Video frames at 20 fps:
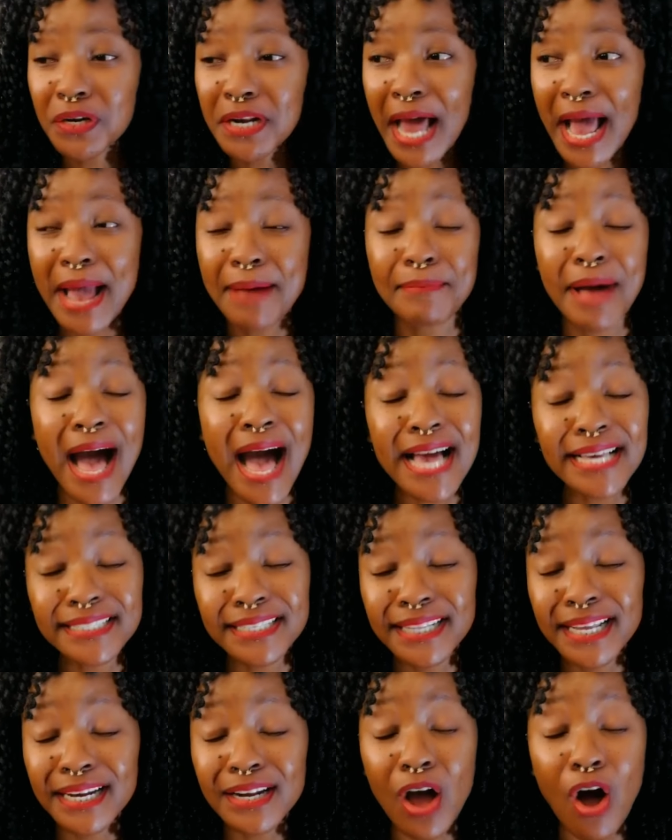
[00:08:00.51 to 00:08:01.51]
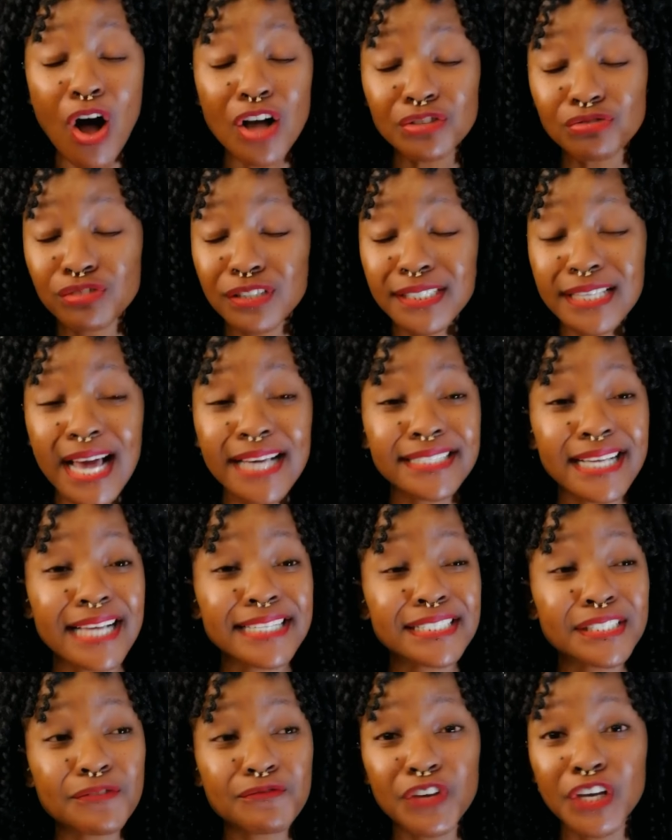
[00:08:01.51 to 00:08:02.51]
I am isolated, ostracized, and
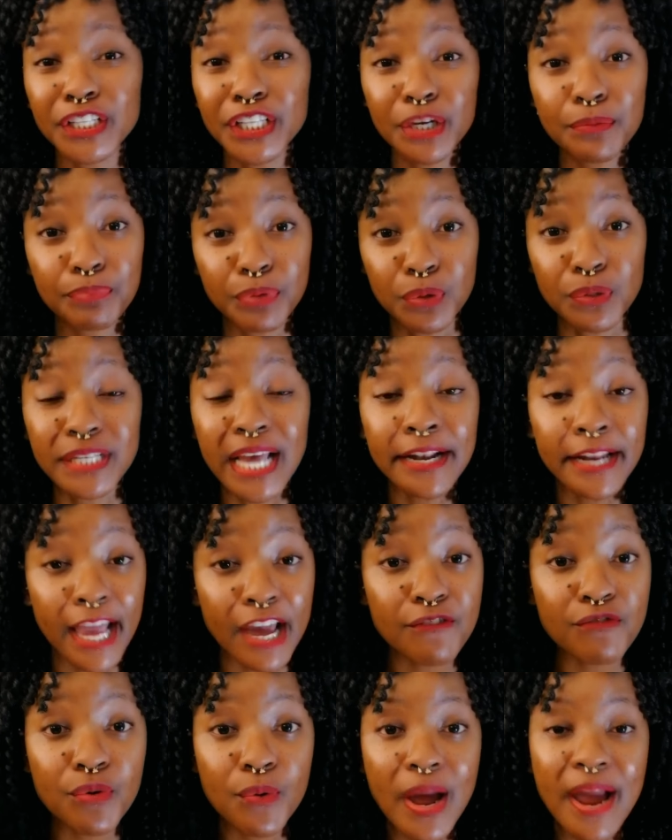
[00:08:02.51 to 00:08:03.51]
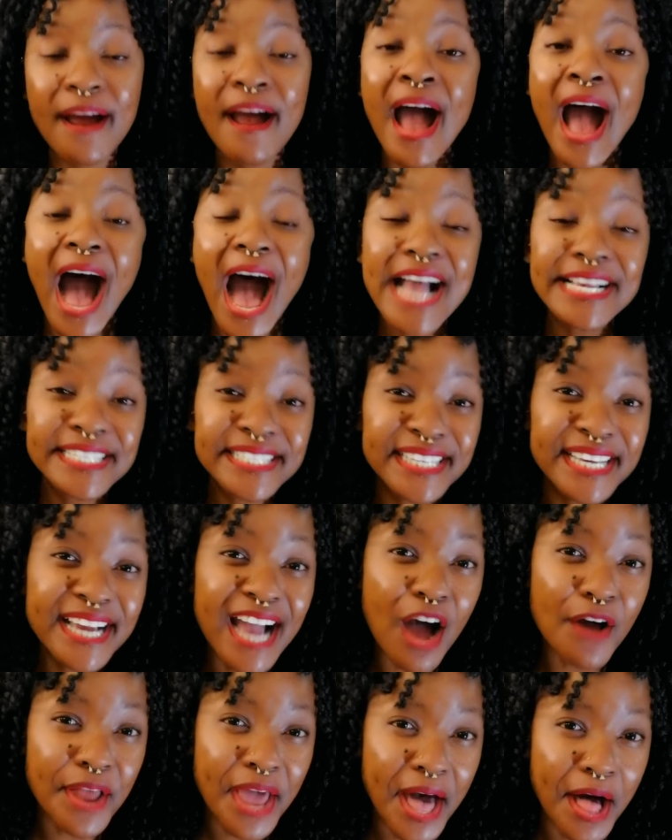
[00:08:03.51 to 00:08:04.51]
severely abused. And everywhere I seek
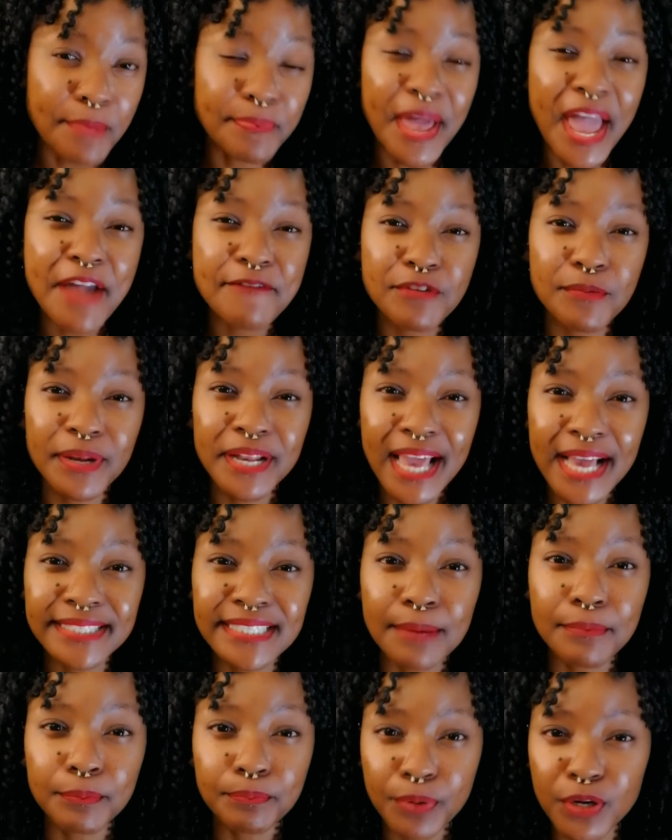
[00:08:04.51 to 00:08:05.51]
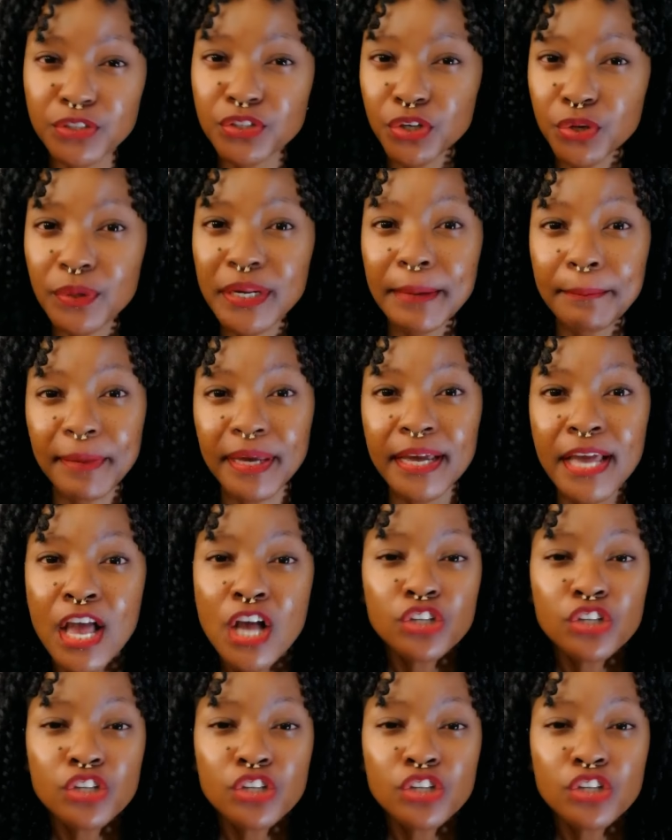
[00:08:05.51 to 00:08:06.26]
out help, everybody ends up persecuting me.